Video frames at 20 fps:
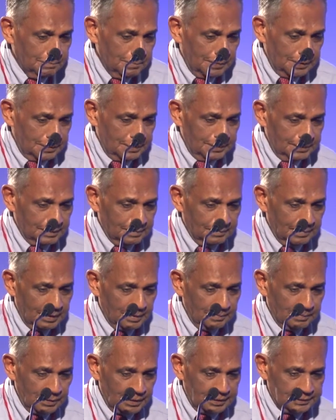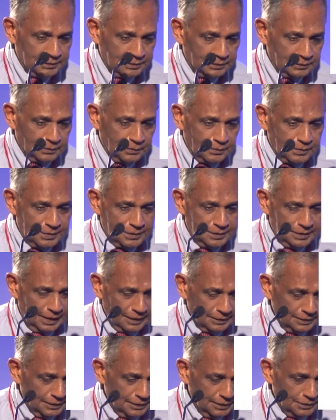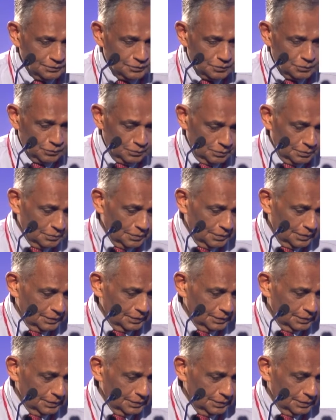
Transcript: between the Megapolis Authority and these two